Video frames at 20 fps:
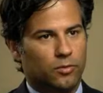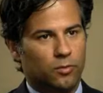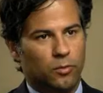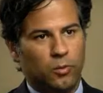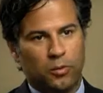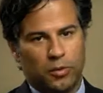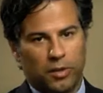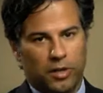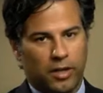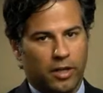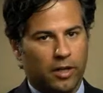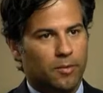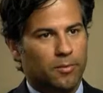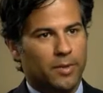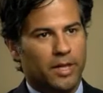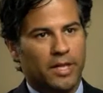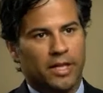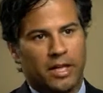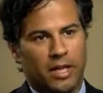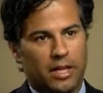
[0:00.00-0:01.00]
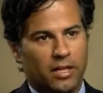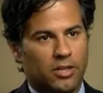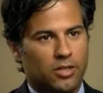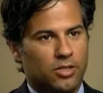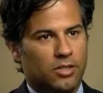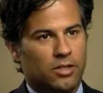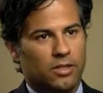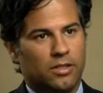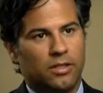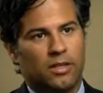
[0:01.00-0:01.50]
wound care,
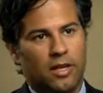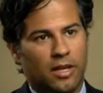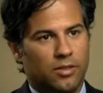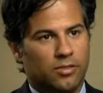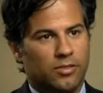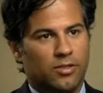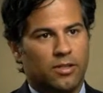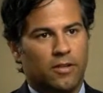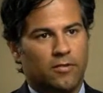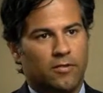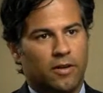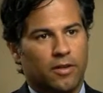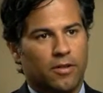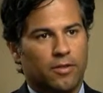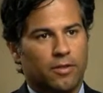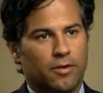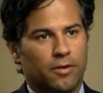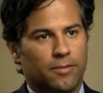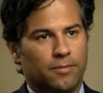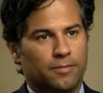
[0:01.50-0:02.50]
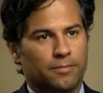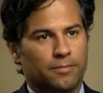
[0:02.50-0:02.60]
medication, how should they follow through?